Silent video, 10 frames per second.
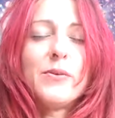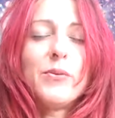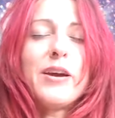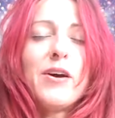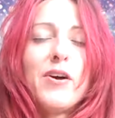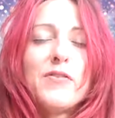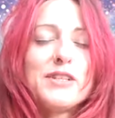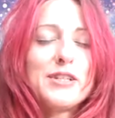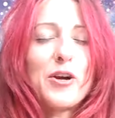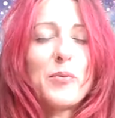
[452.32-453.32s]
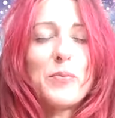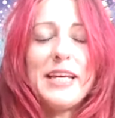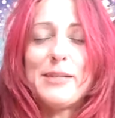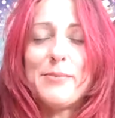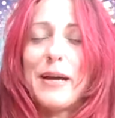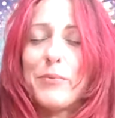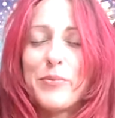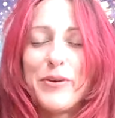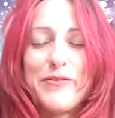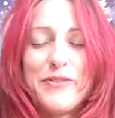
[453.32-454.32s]
We are the star peace map,
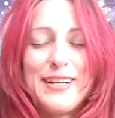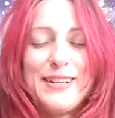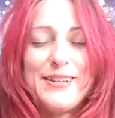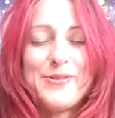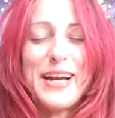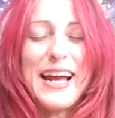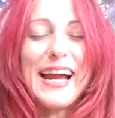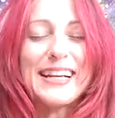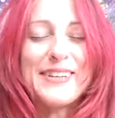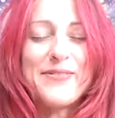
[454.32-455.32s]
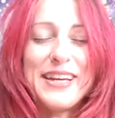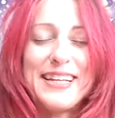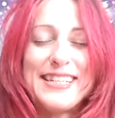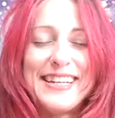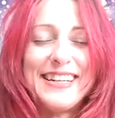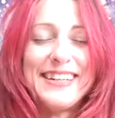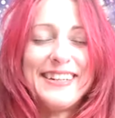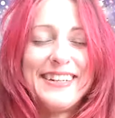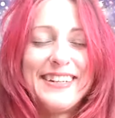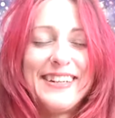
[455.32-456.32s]
my friends. We're activating
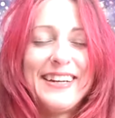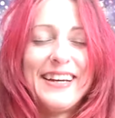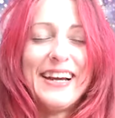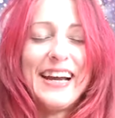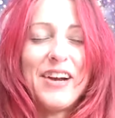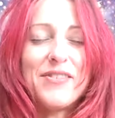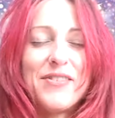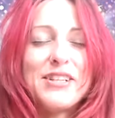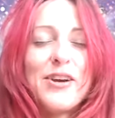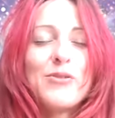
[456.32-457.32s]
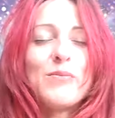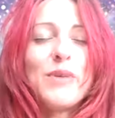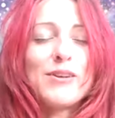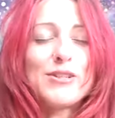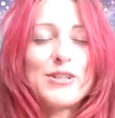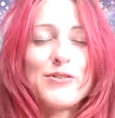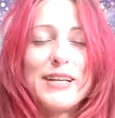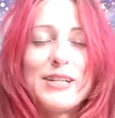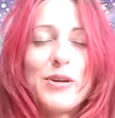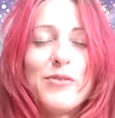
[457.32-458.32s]
our internal
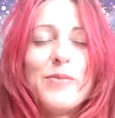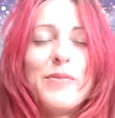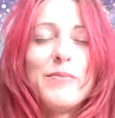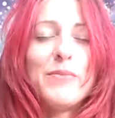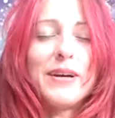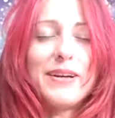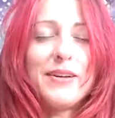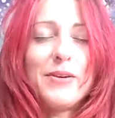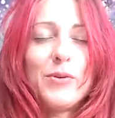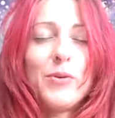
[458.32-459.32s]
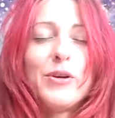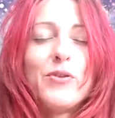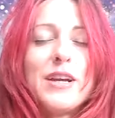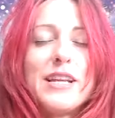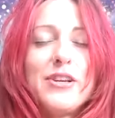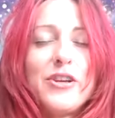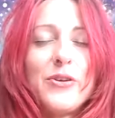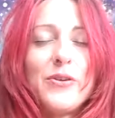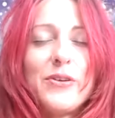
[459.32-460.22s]
mastery as we remember what we already knew.